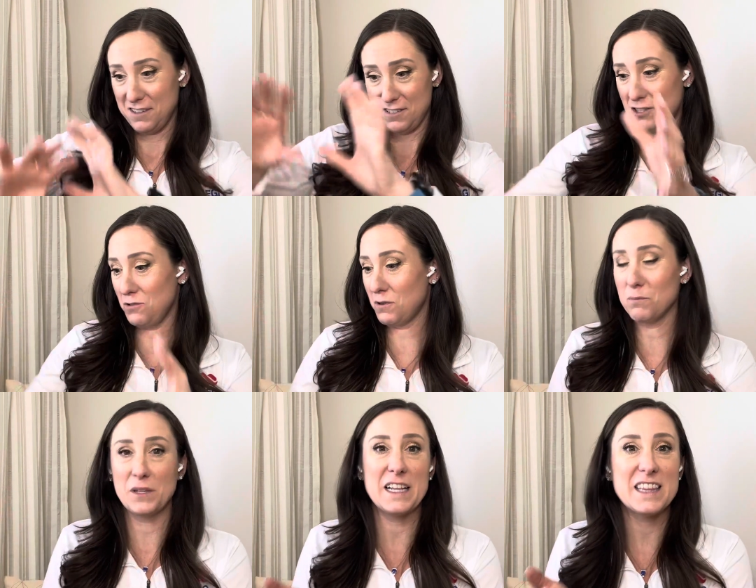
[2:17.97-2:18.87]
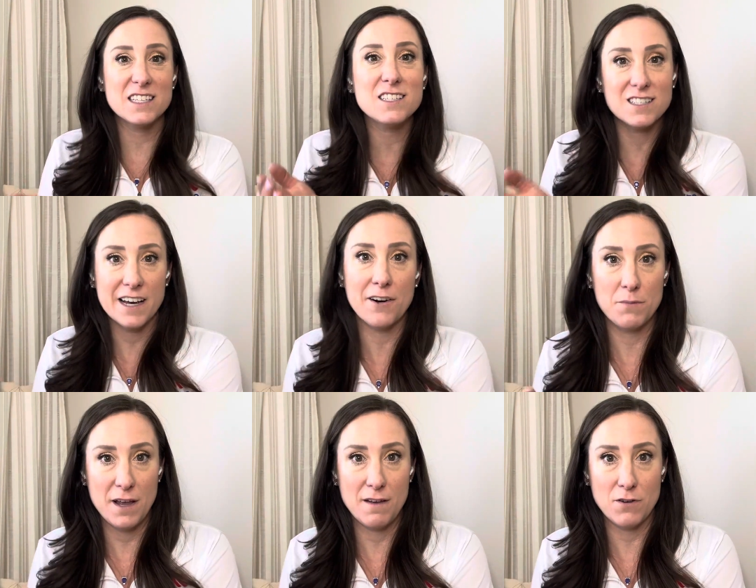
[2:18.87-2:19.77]
to complete this desired
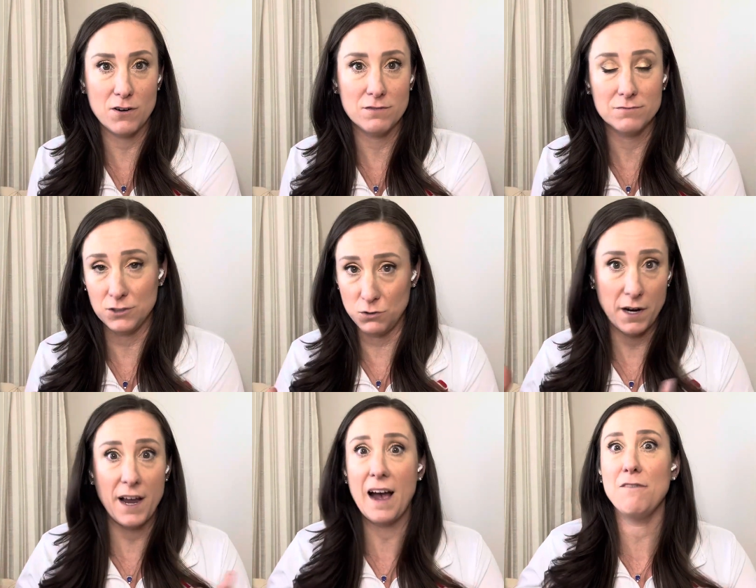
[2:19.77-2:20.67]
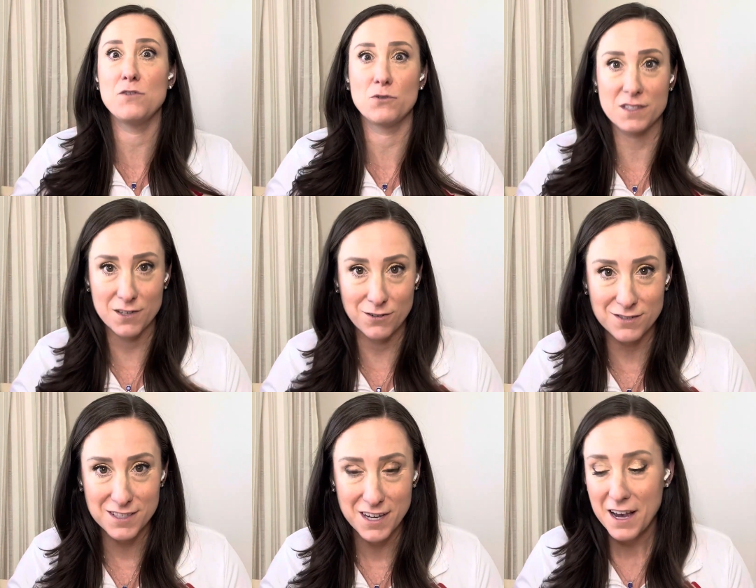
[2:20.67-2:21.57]
behavior. Do I have those skills?